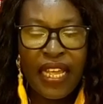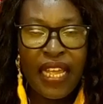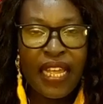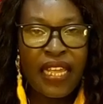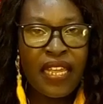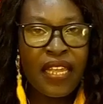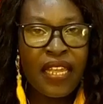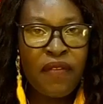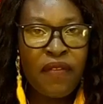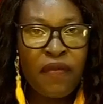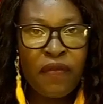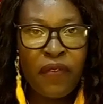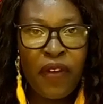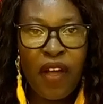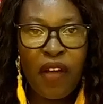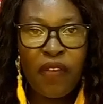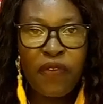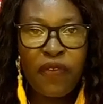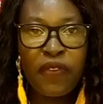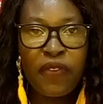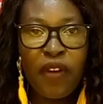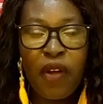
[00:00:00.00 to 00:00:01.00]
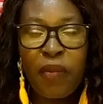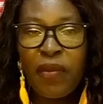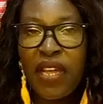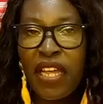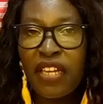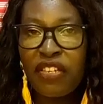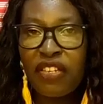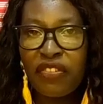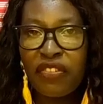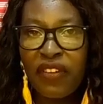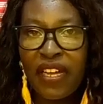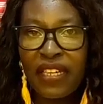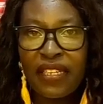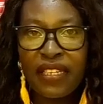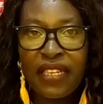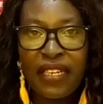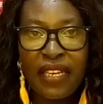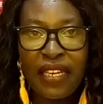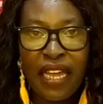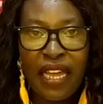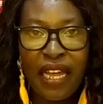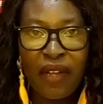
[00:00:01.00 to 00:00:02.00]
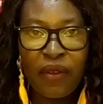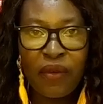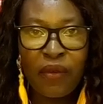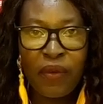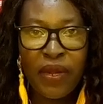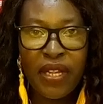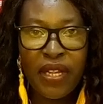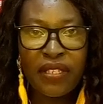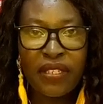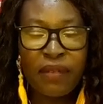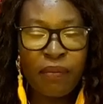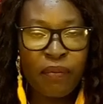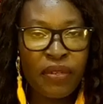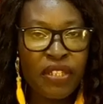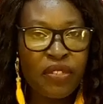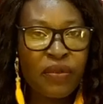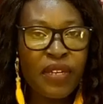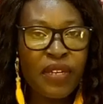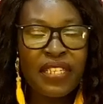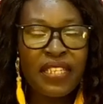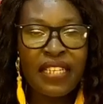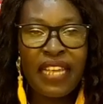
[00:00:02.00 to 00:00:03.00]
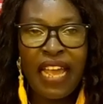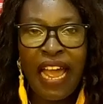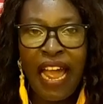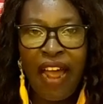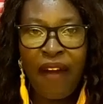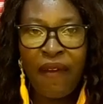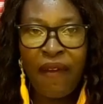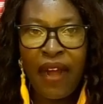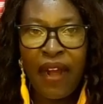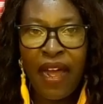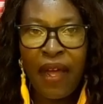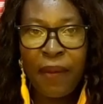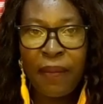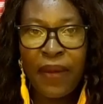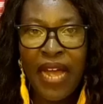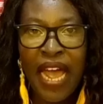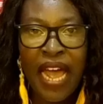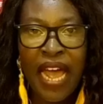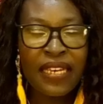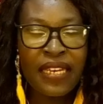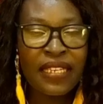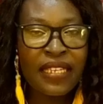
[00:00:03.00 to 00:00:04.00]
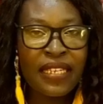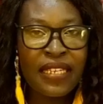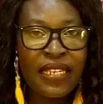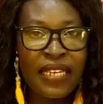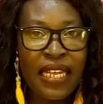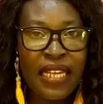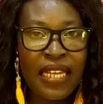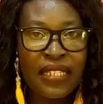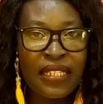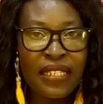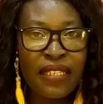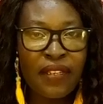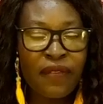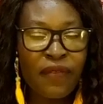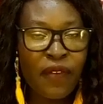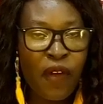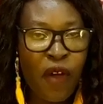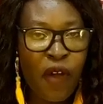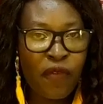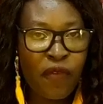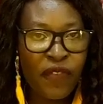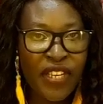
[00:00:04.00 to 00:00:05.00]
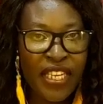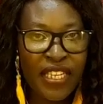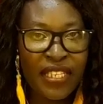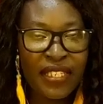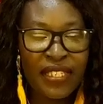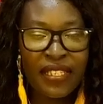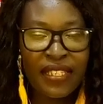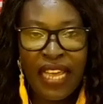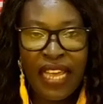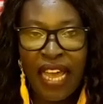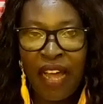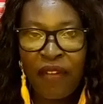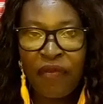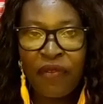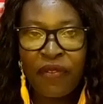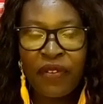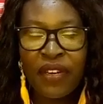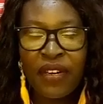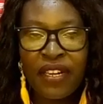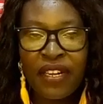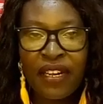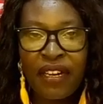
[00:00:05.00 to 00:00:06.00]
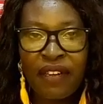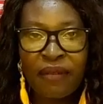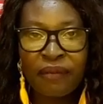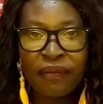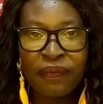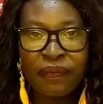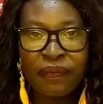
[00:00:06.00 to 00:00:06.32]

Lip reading: evolved from a trading language between the Arab and the native of East Africa.